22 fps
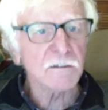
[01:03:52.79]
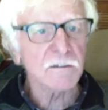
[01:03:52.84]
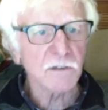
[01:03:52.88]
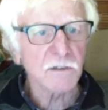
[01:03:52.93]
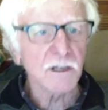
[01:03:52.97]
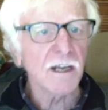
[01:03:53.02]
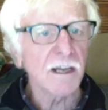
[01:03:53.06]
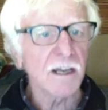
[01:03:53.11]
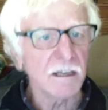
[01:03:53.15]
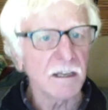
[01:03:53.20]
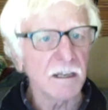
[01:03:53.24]

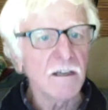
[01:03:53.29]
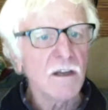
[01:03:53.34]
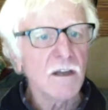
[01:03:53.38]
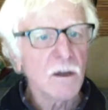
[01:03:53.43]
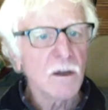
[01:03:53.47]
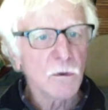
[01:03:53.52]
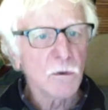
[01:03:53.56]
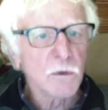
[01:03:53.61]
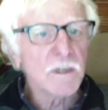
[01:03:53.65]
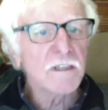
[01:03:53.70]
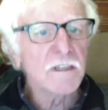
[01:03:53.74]
really
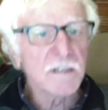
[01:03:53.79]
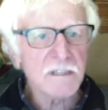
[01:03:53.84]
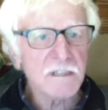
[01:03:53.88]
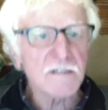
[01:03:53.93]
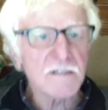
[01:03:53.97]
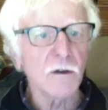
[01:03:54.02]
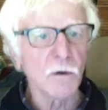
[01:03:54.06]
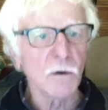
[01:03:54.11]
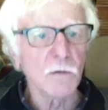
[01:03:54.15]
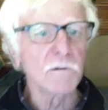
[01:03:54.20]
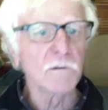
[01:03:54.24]
win this
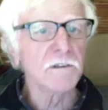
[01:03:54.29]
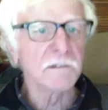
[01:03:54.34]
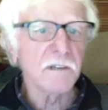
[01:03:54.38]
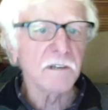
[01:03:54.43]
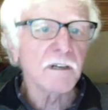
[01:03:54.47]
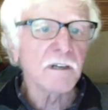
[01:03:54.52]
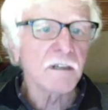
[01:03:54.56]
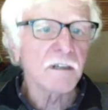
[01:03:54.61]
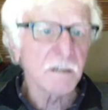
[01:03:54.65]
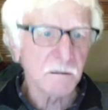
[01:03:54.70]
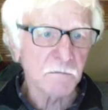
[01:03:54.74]
all the
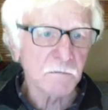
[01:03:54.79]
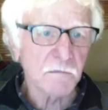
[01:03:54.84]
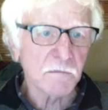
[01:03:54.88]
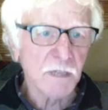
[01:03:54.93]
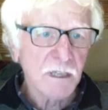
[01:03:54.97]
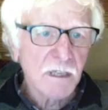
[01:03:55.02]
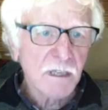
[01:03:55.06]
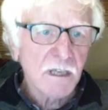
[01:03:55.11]
time.